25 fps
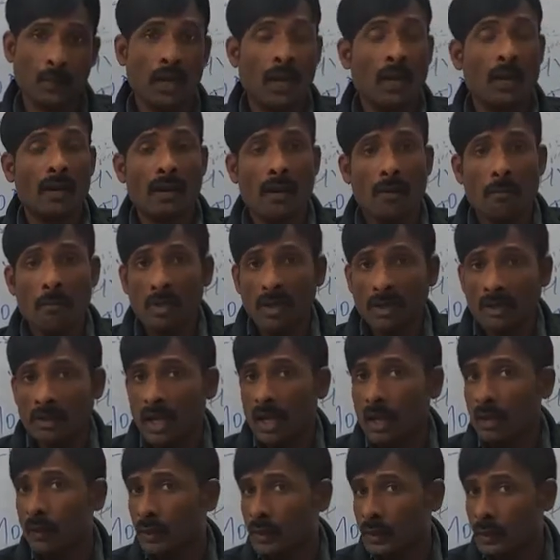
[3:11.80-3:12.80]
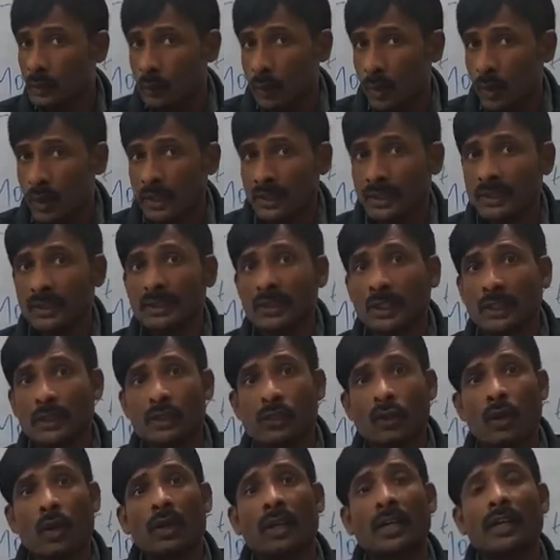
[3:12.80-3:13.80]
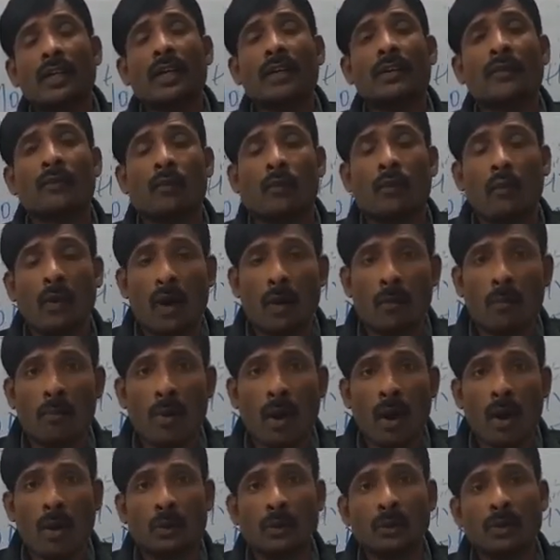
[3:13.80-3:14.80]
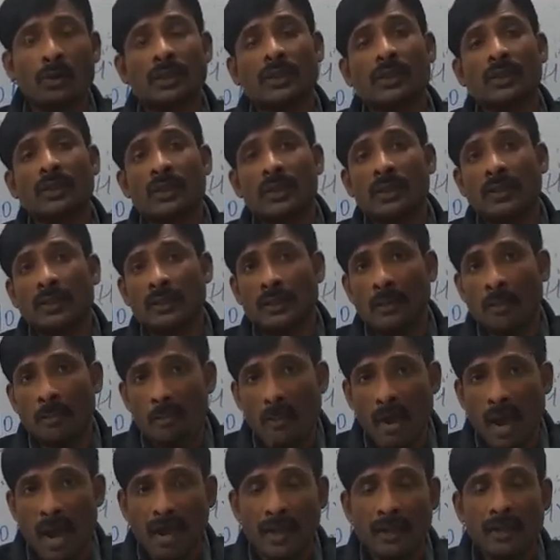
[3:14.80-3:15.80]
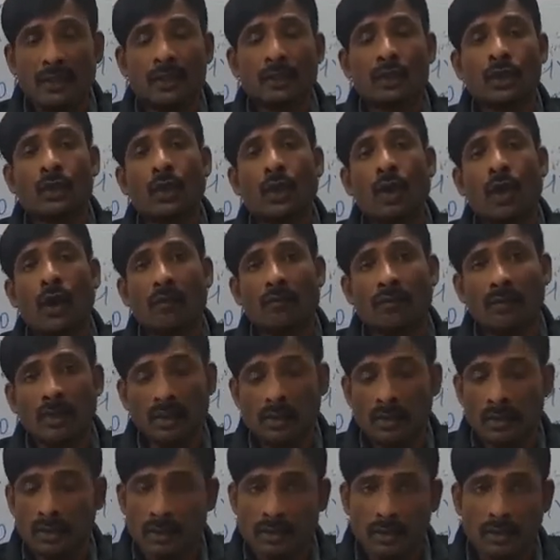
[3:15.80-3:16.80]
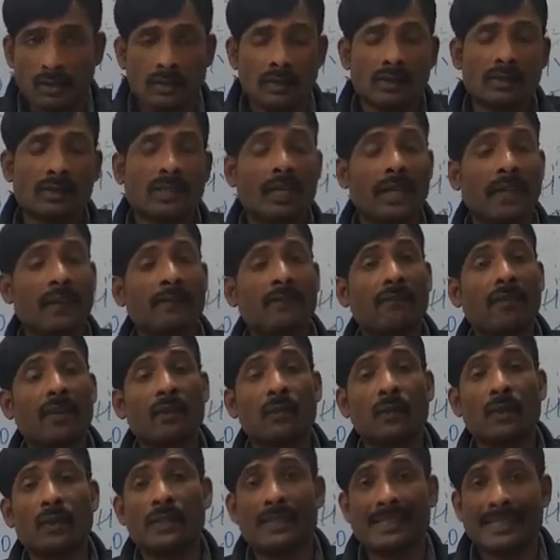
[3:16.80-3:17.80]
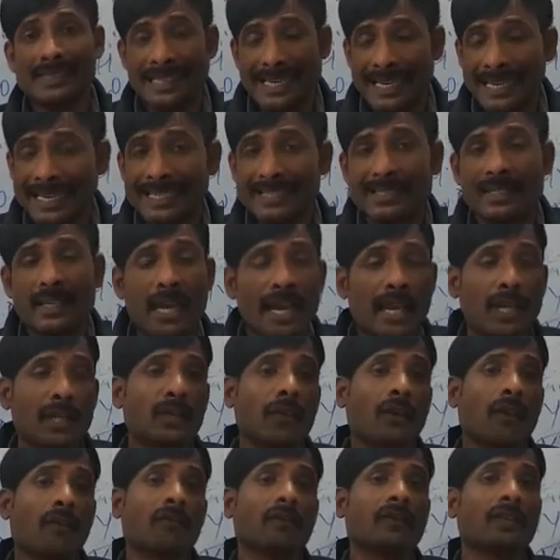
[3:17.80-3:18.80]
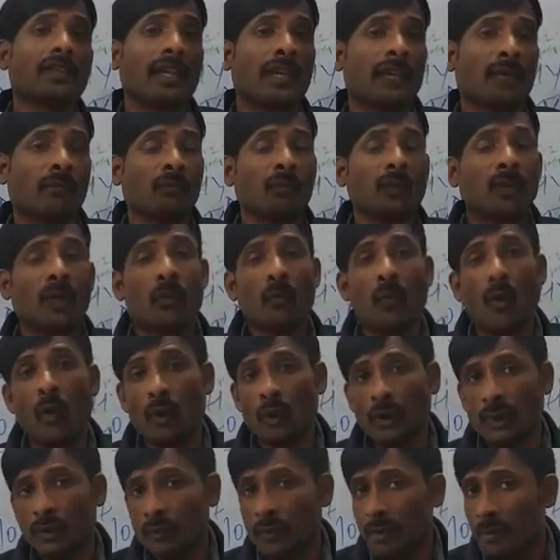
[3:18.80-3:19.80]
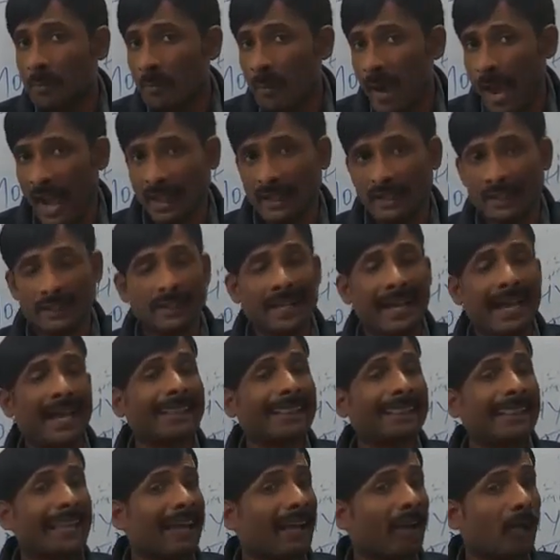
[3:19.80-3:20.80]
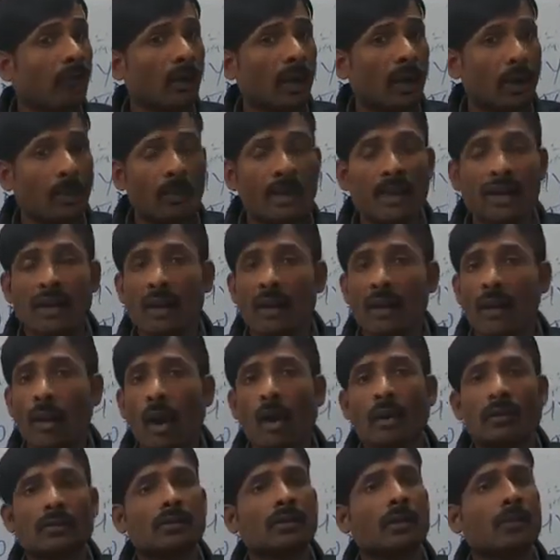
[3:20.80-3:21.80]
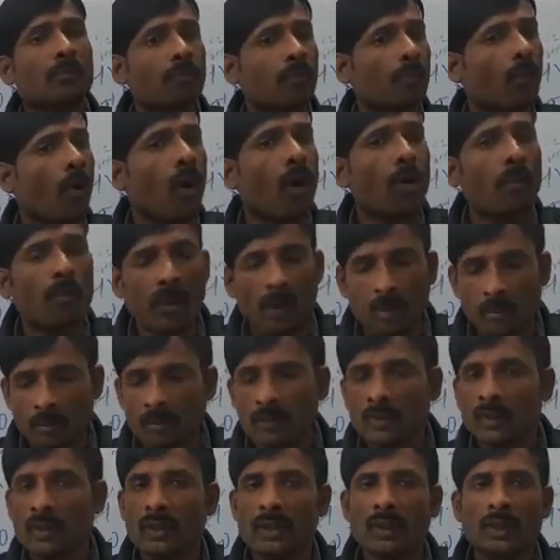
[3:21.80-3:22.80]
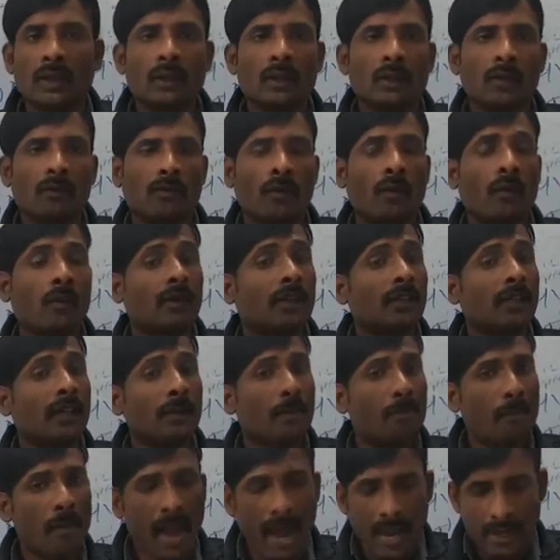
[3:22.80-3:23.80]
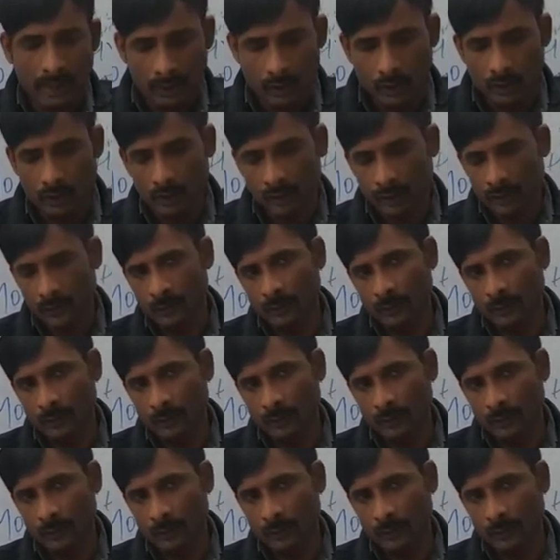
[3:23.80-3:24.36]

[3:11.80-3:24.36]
Namardar was worried and talking about the marriage of the girls. If he would send any of them, they won't be married and there will be a lot of problem for their marriage.